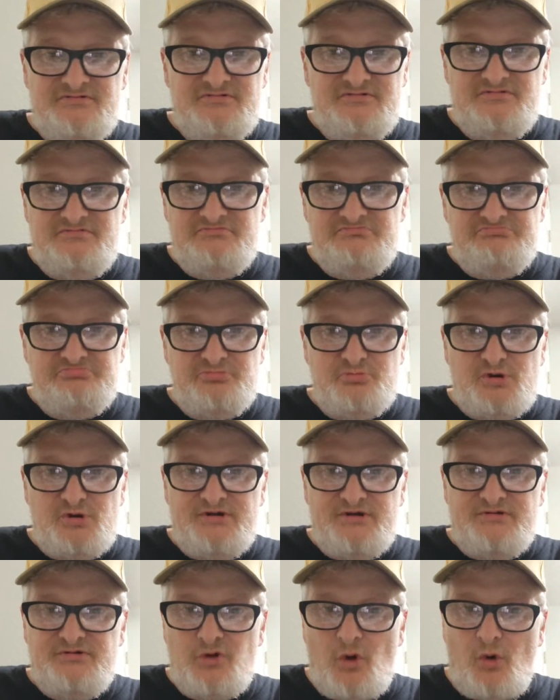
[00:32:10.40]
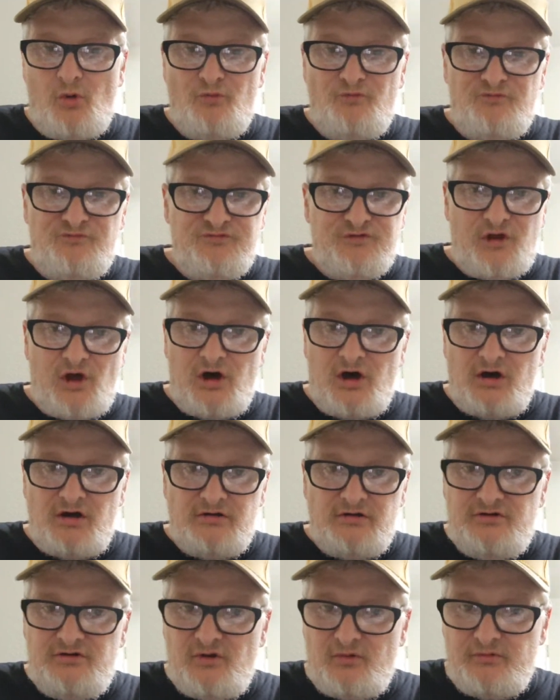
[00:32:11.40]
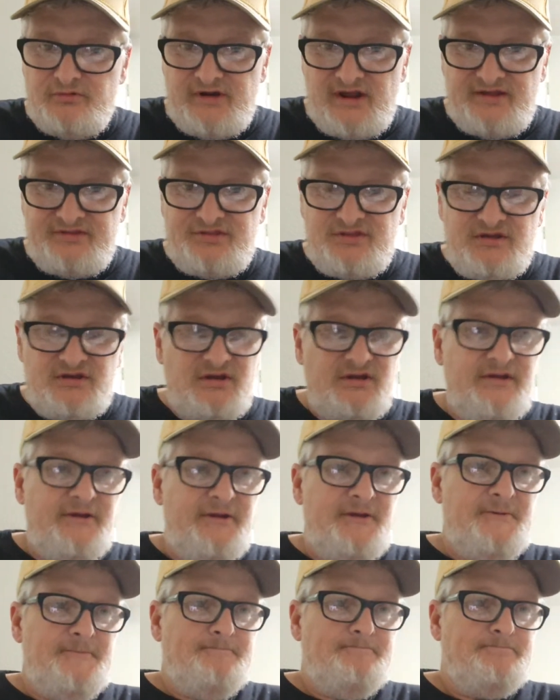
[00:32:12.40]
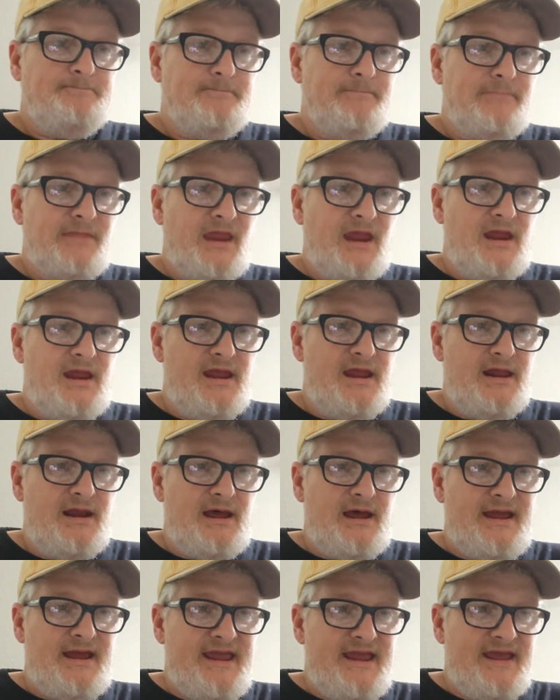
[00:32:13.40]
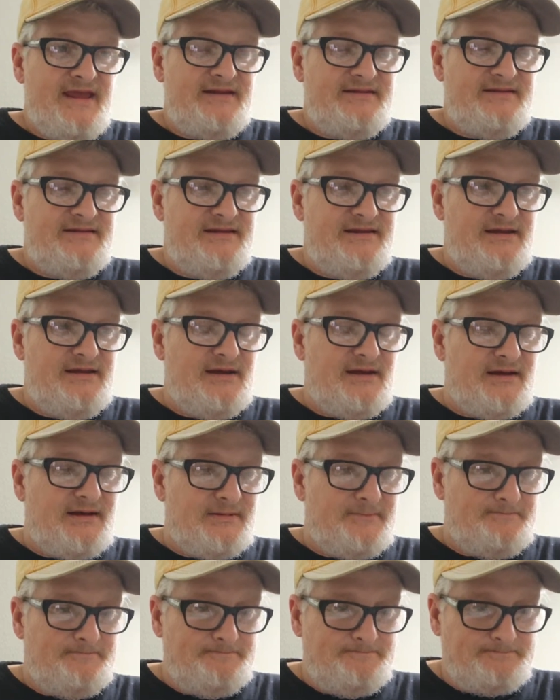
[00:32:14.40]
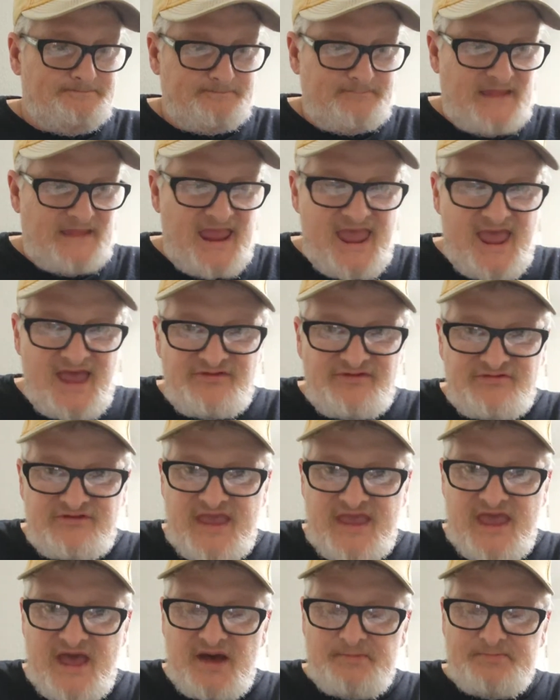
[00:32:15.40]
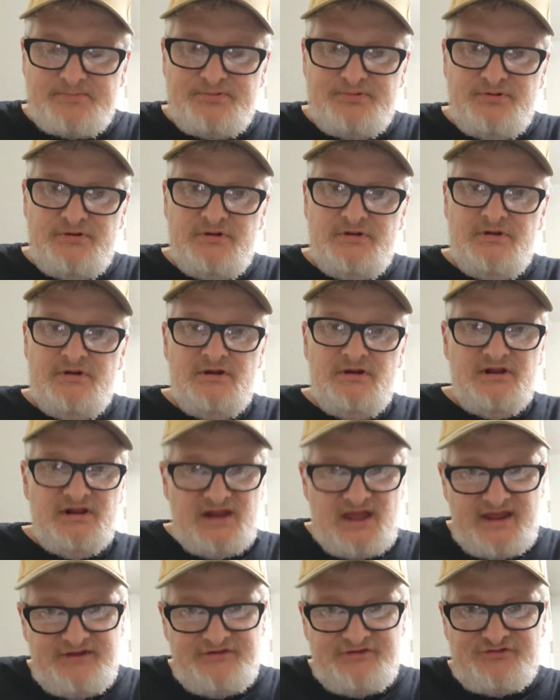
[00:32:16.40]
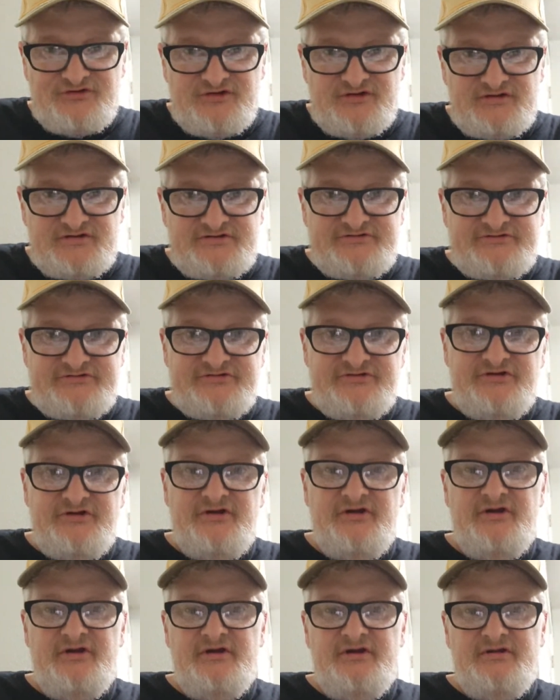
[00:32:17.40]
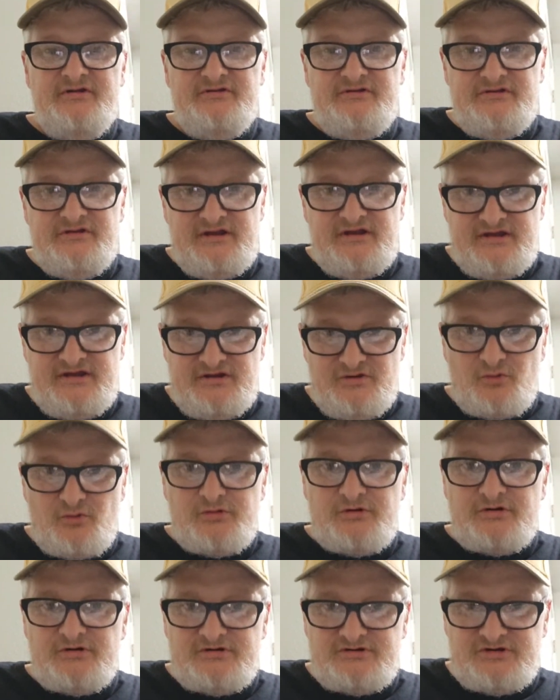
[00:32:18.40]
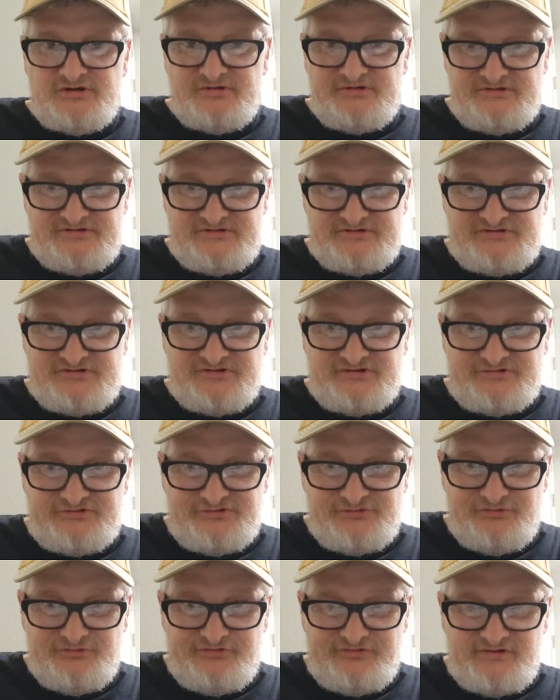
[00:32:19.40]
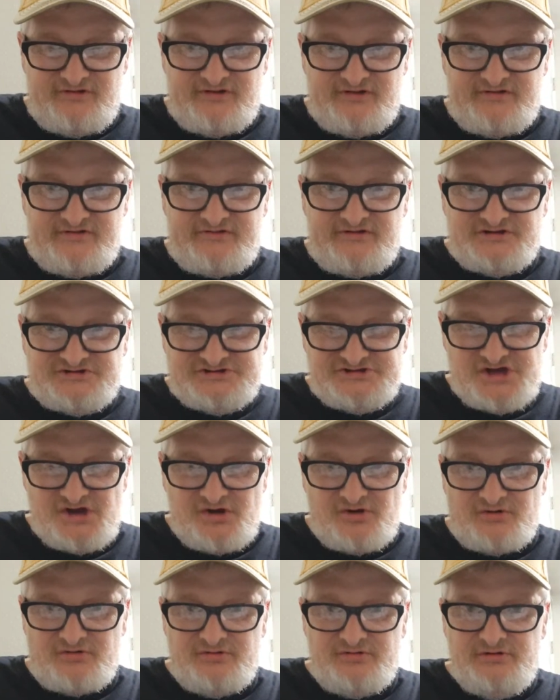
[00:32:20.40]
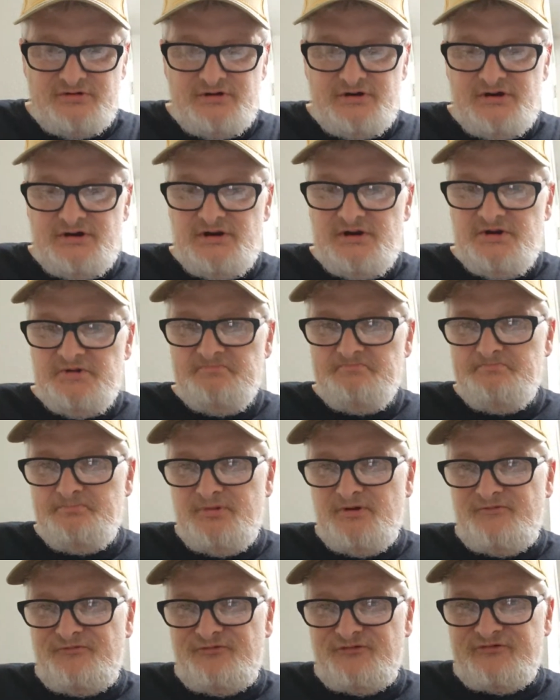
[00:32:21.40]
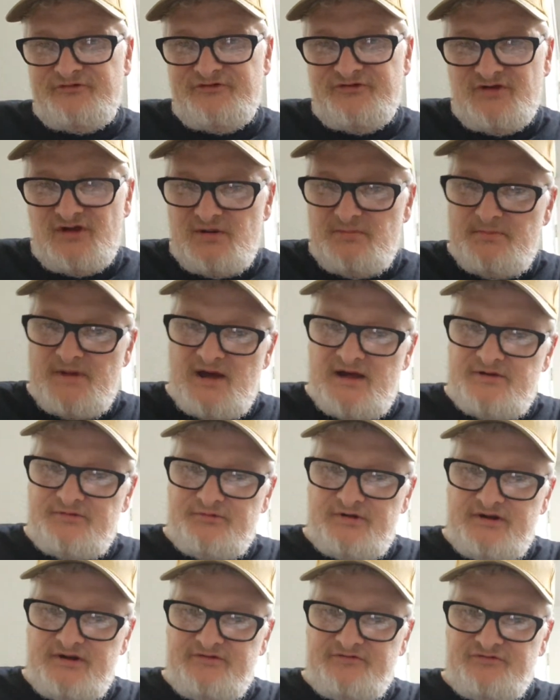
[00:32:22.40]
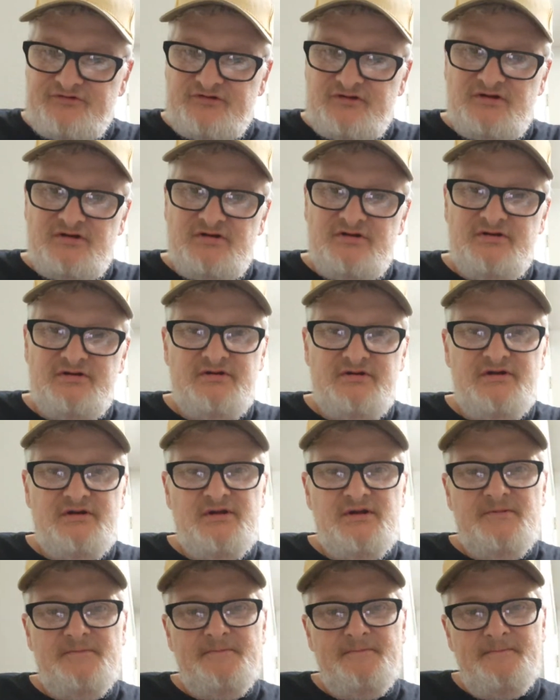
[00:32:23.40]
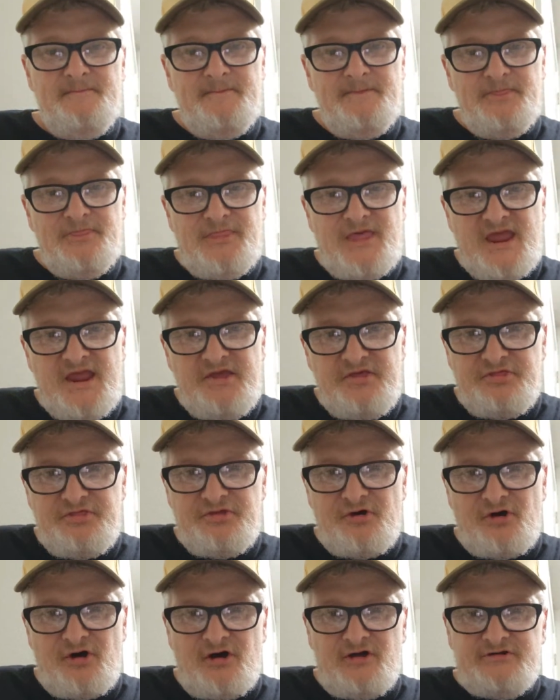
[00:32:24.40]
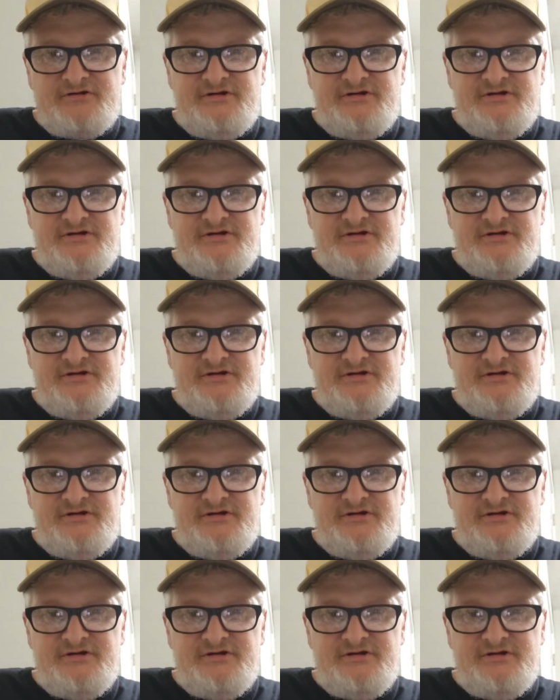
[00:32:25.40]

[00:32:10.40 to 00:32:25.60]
With no flaw, no nothing. And I had the ASCAP license in order to do the show. But for some odd reason, they thought,